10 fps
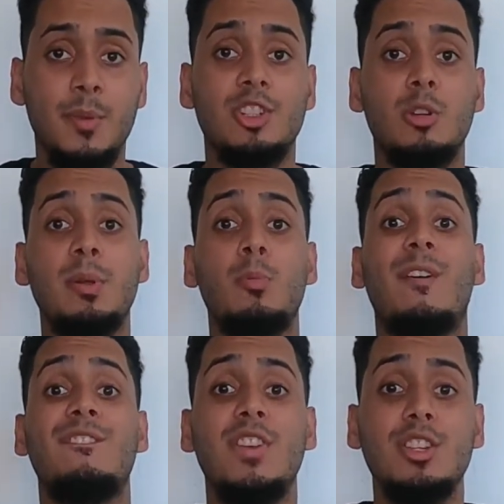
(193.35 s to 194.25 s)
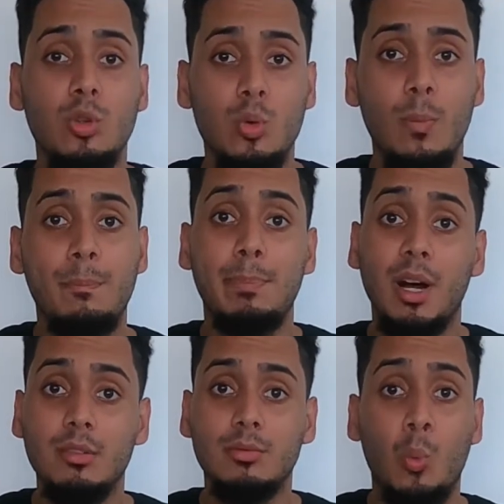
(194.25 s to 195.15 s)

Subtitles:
it's gonna be more physical, but